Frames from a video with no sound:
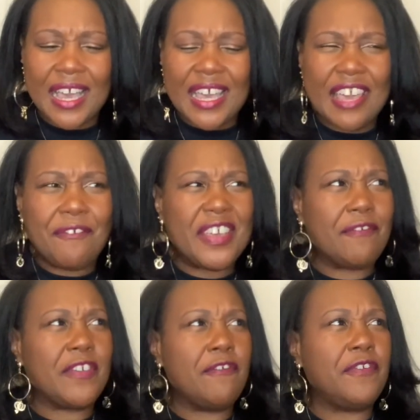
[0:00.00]
If
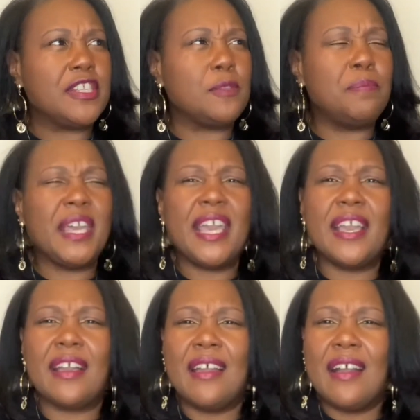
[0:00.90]
it's
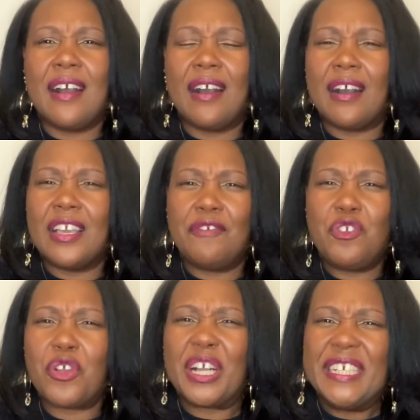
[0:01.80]
being, if
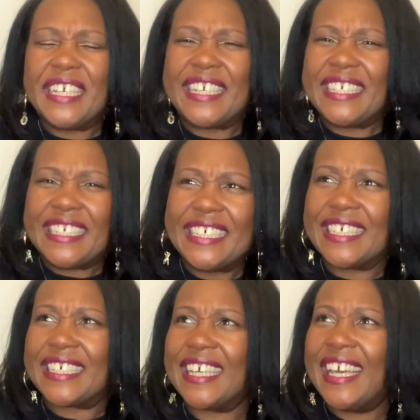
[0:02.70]
you're a good
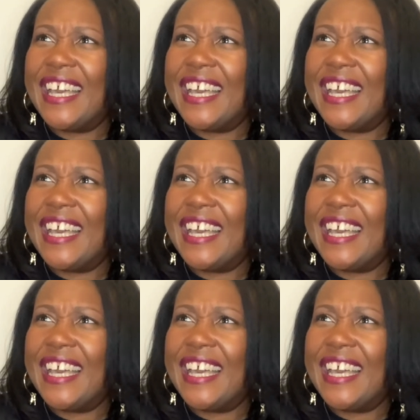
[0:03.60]
cook